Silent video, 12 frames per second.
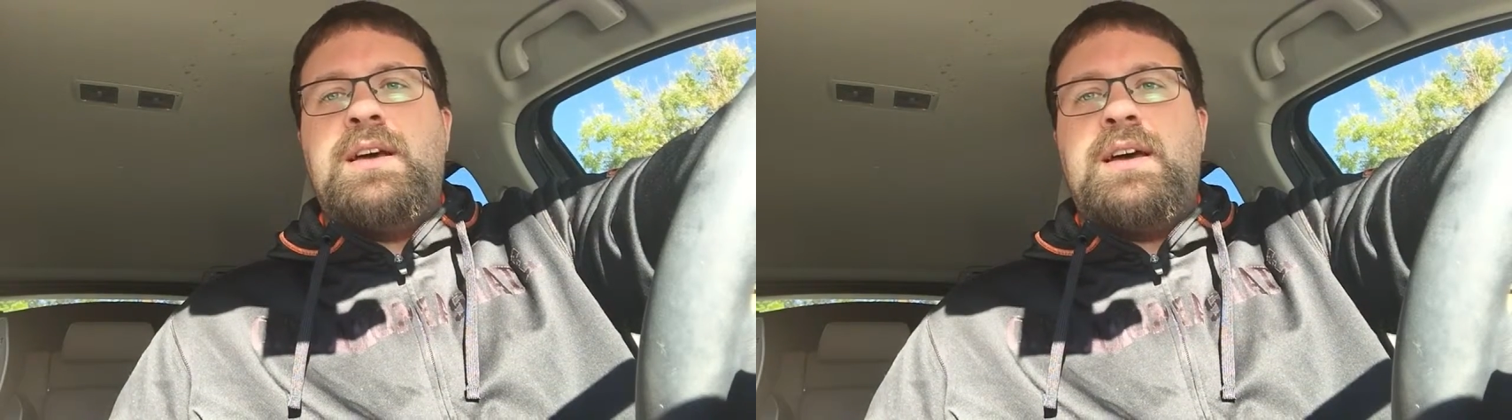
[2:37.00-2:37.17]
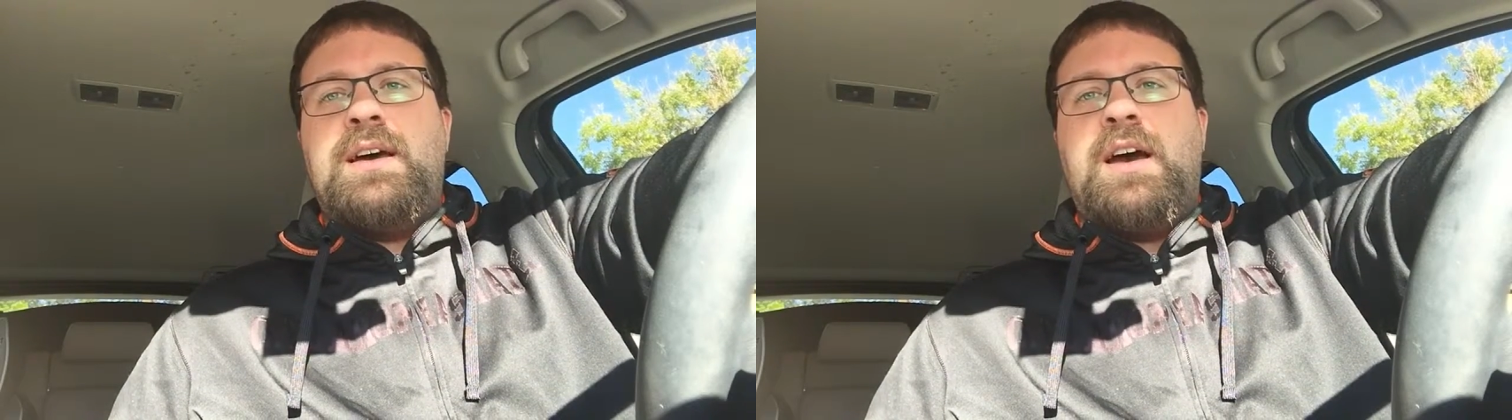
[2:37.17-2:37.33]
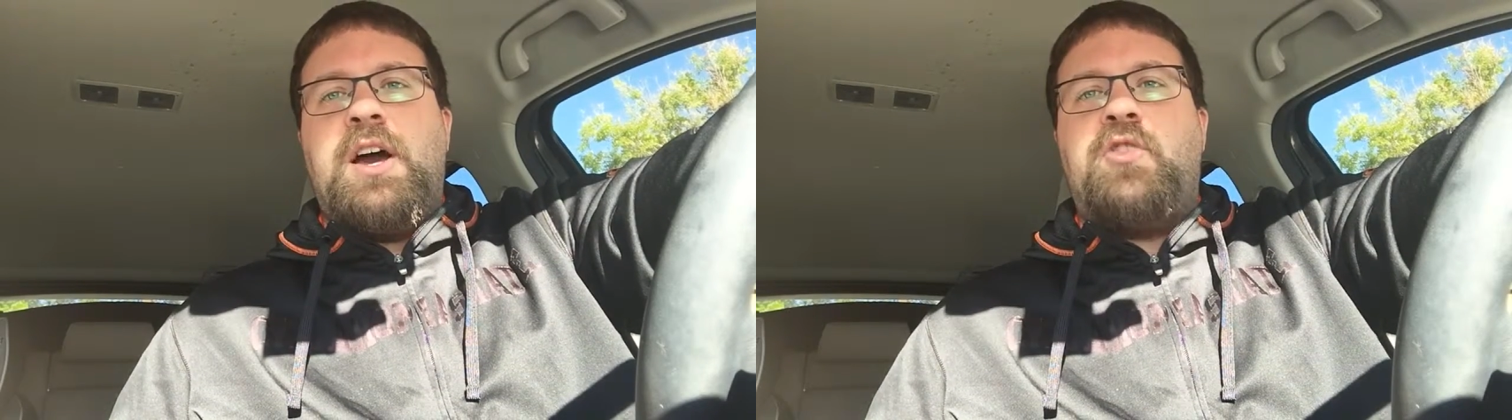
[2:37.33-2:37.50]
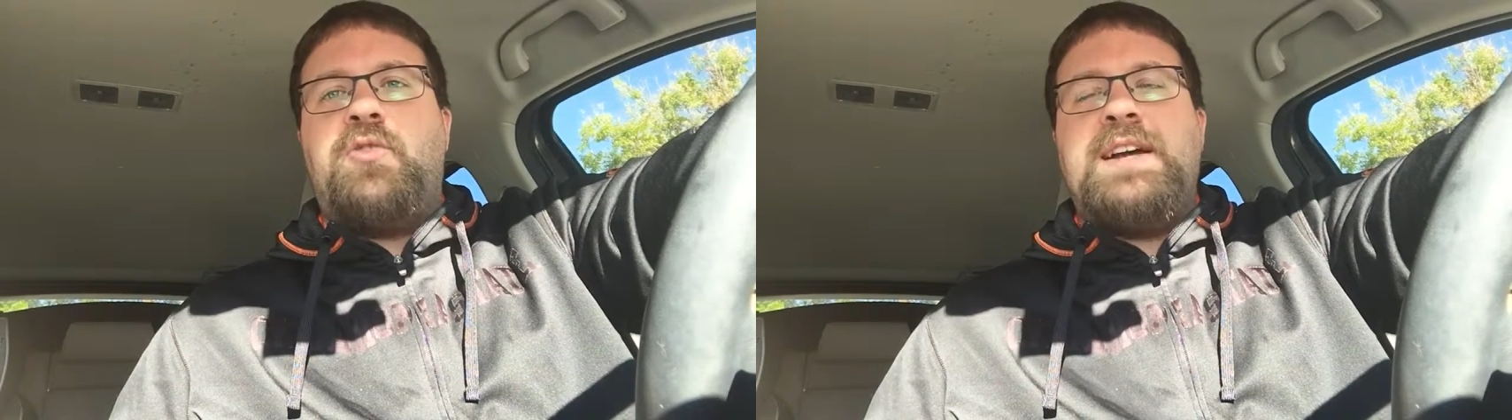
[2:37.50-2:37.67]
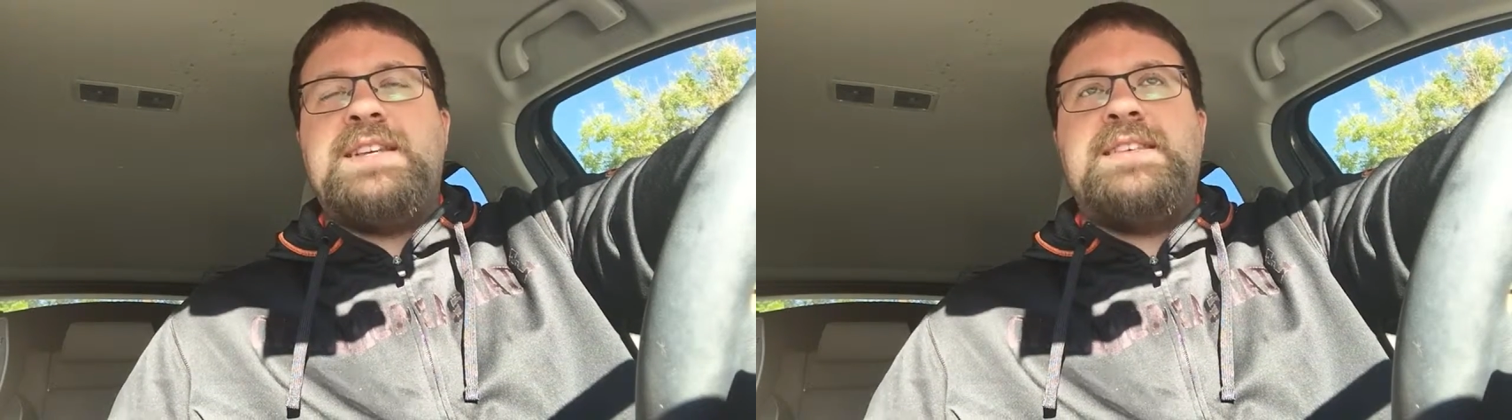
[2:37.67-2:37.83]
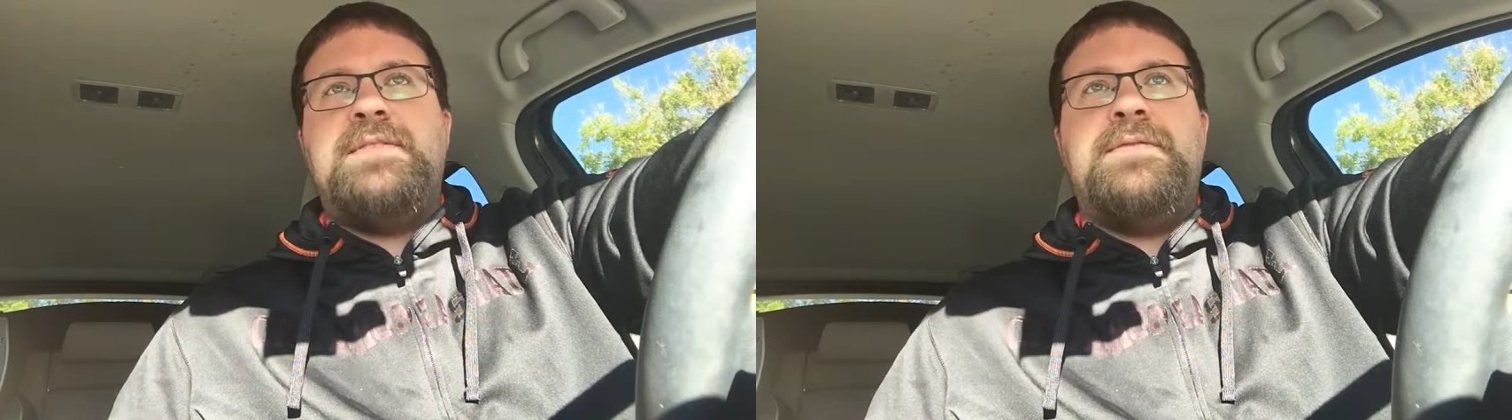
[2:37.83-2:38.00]
uh,
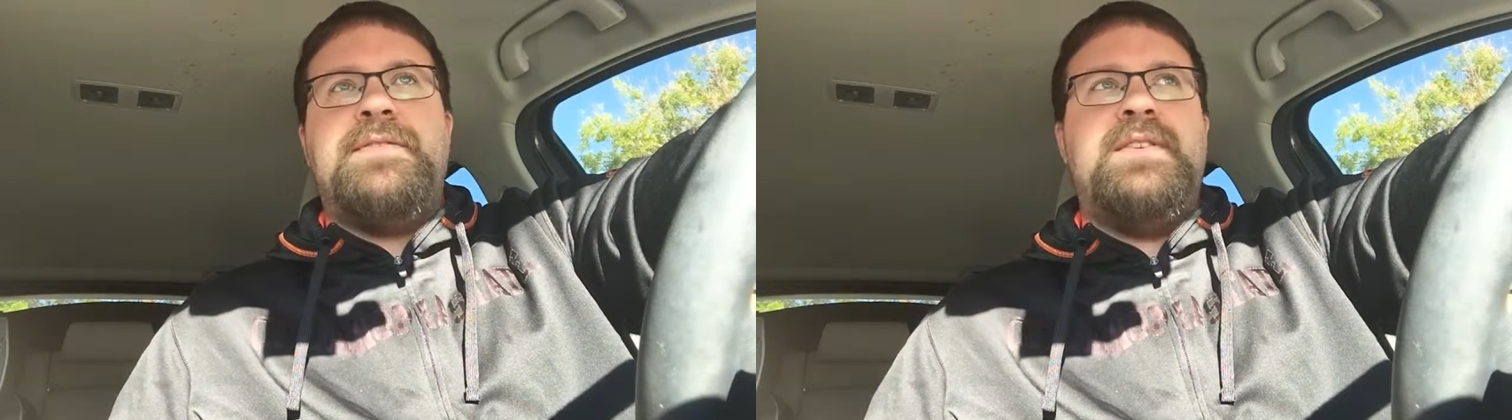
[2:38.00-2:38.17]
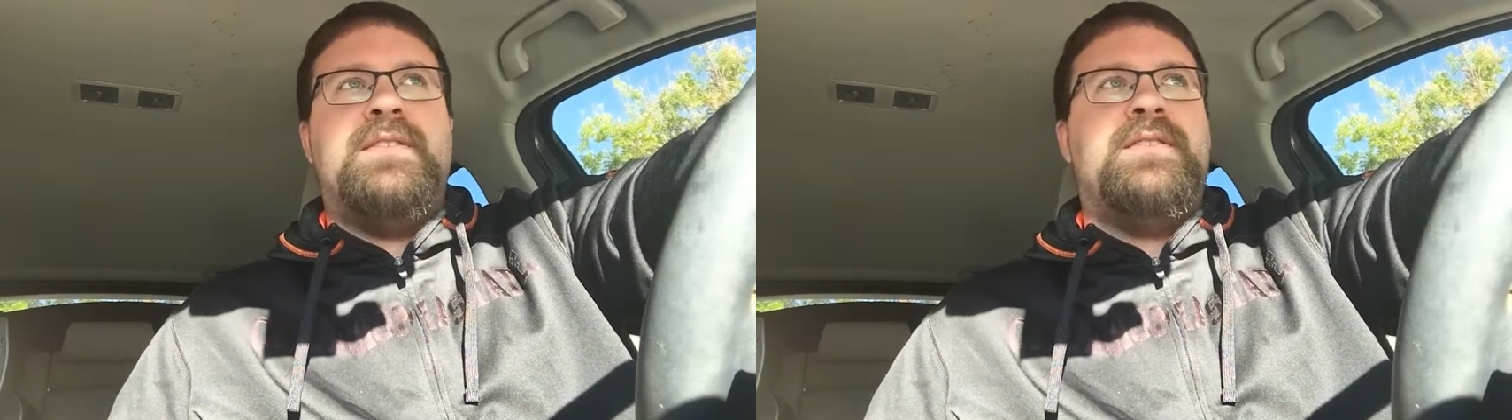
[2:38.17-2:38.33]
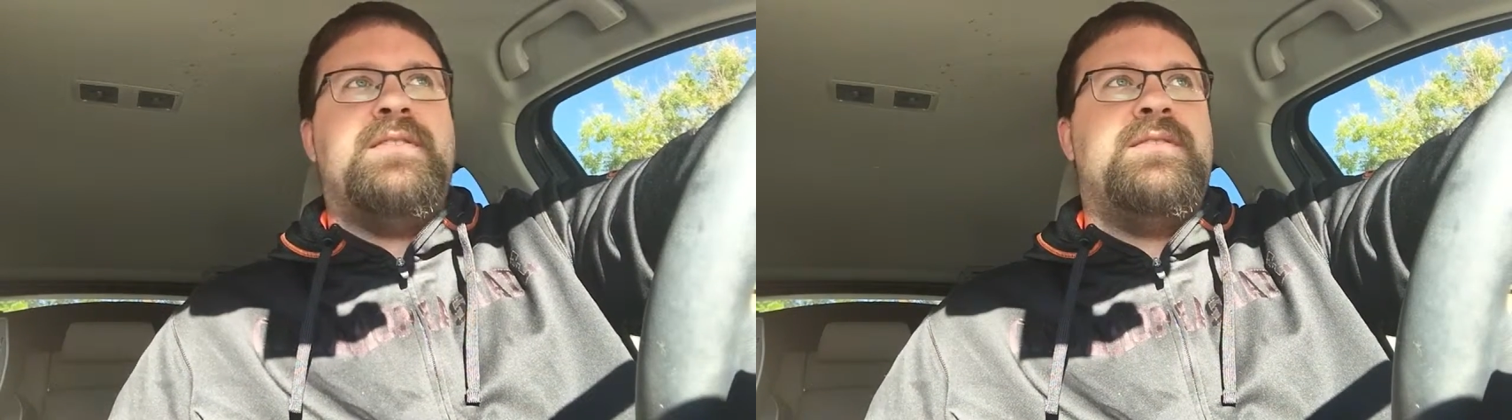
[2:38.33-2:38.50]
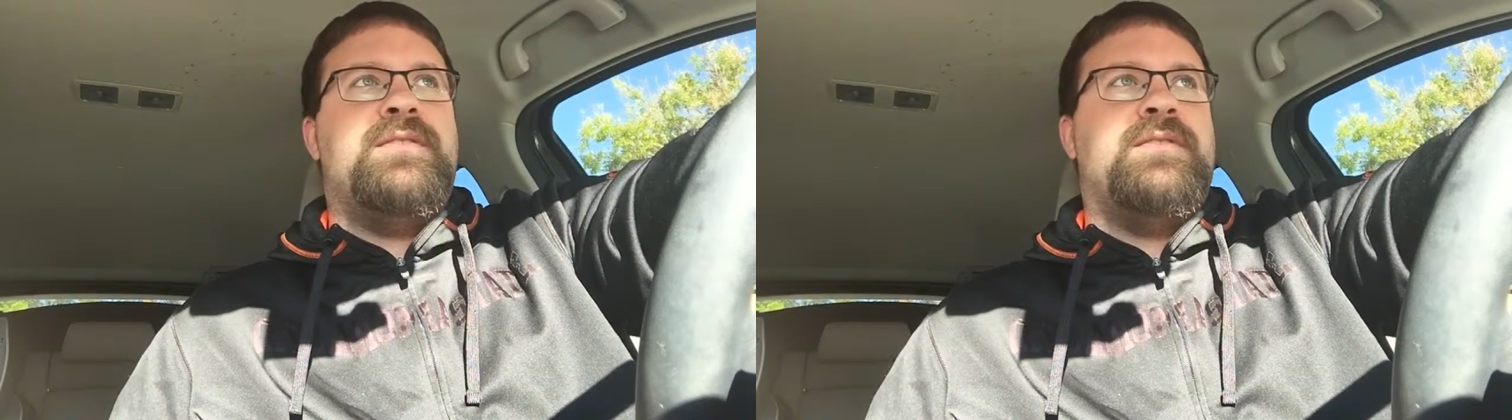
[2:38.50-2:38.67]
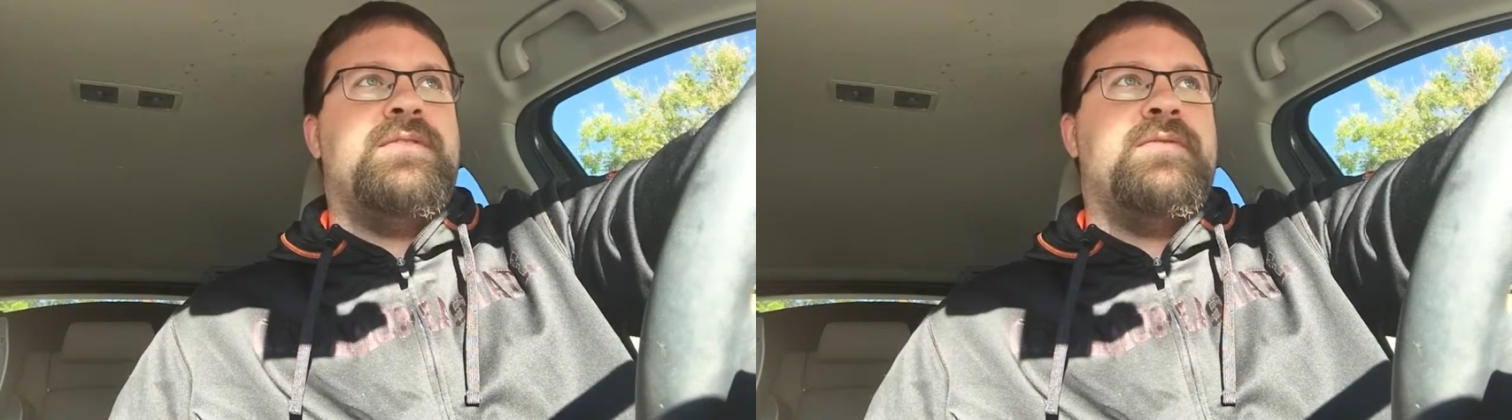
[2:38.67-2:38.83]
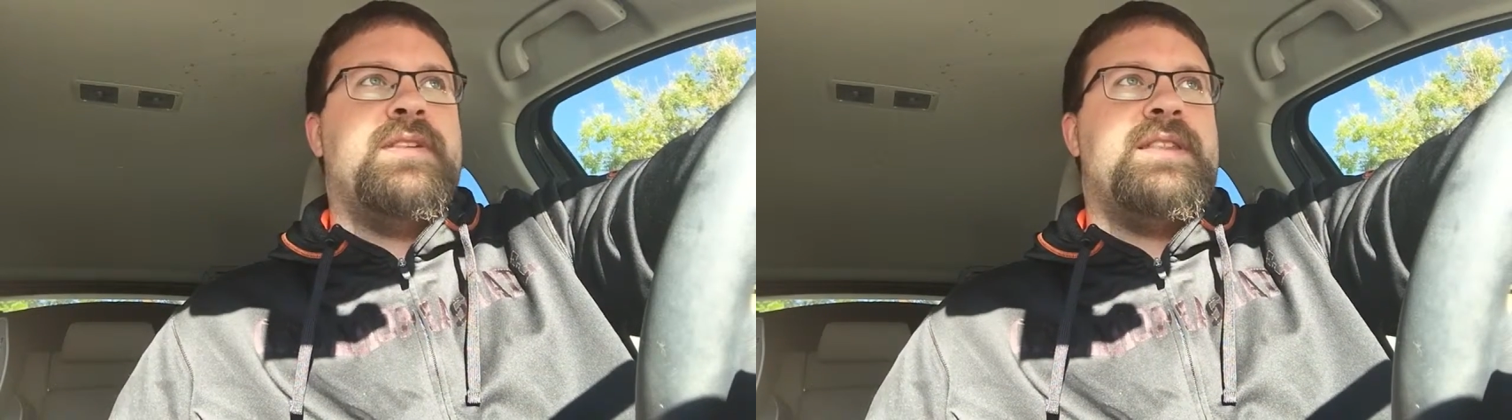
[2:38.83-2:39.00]
aggressive
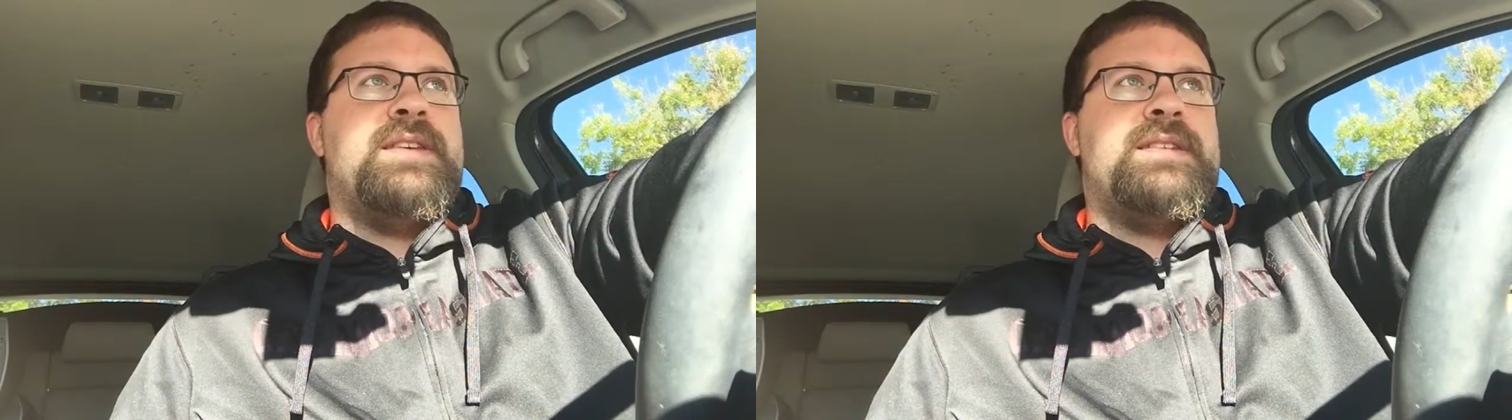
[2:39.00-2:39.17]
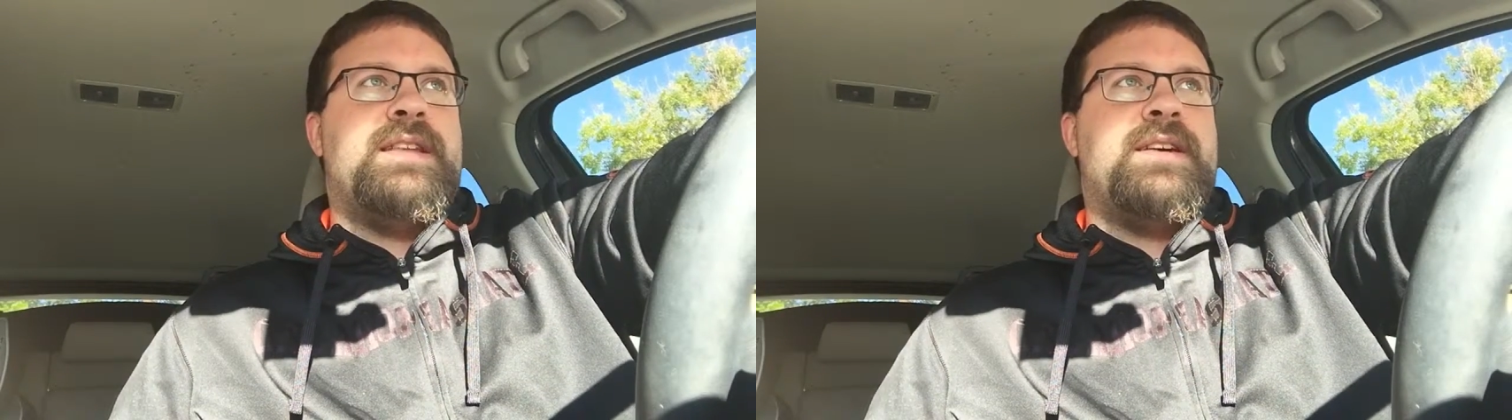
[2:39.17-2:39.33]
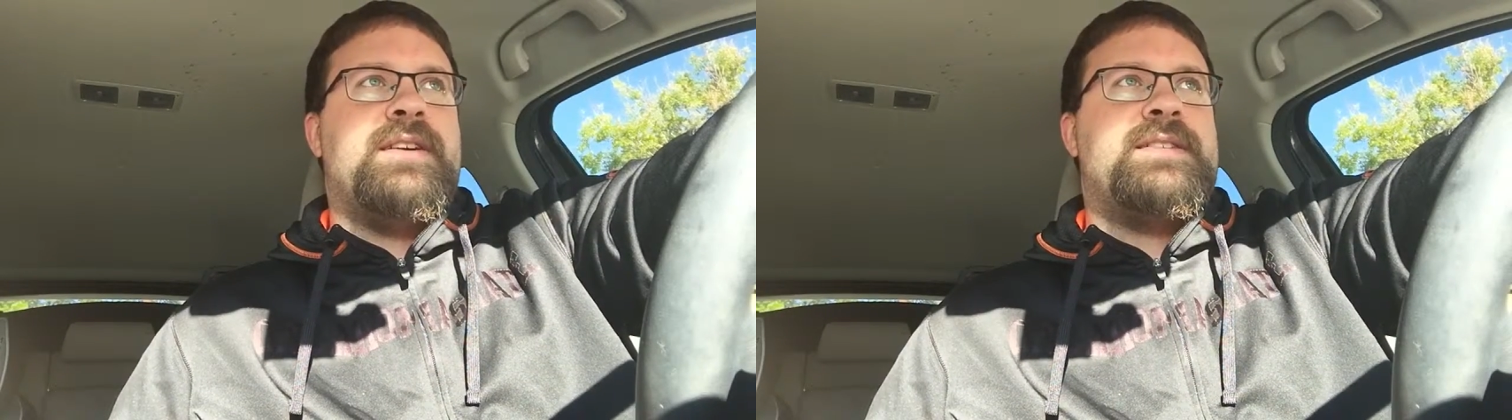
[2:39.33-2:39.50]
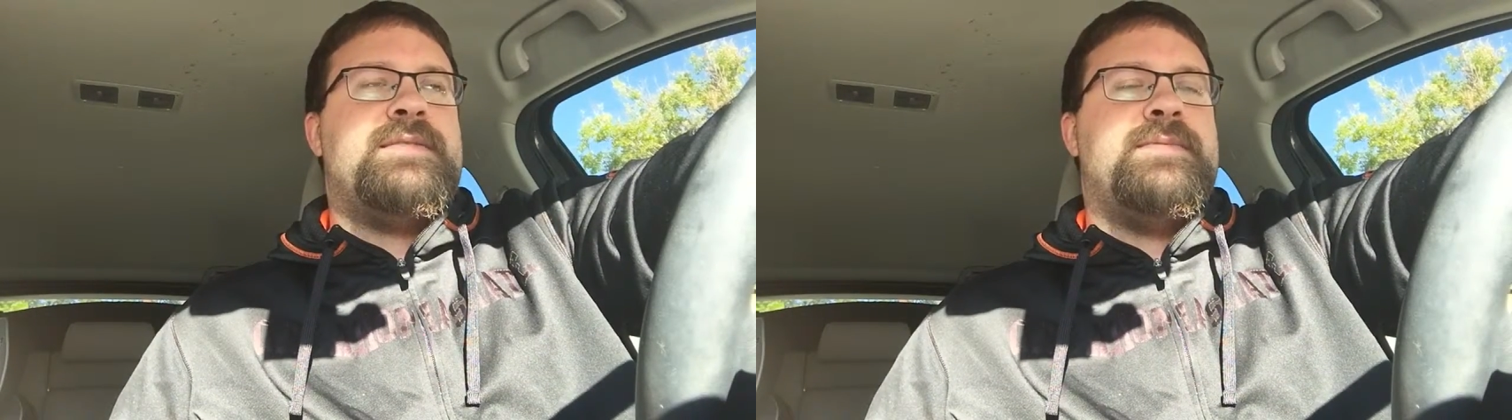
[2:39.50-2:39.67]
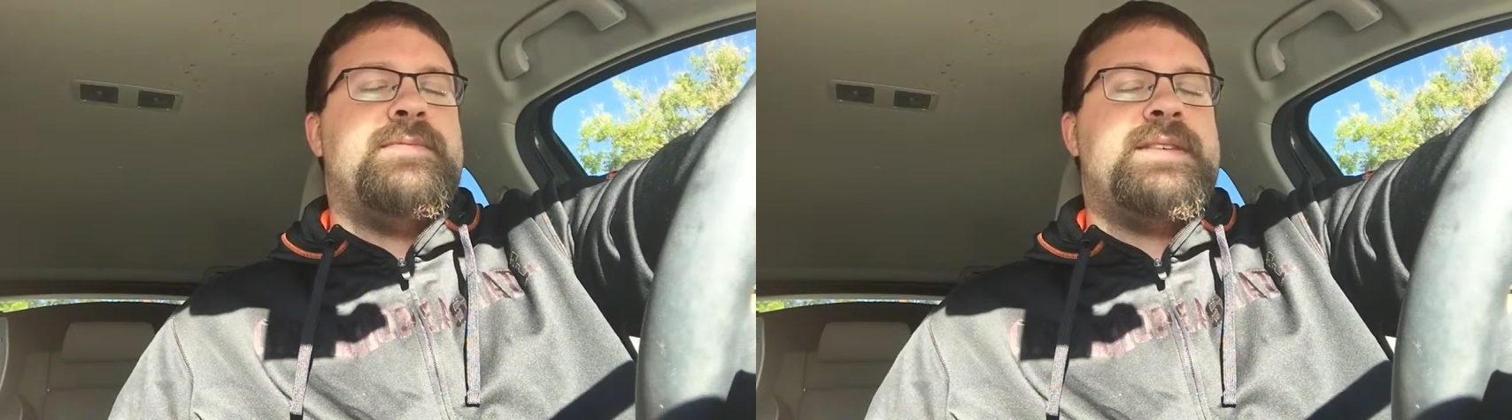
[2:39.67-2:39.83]
with his lyrics.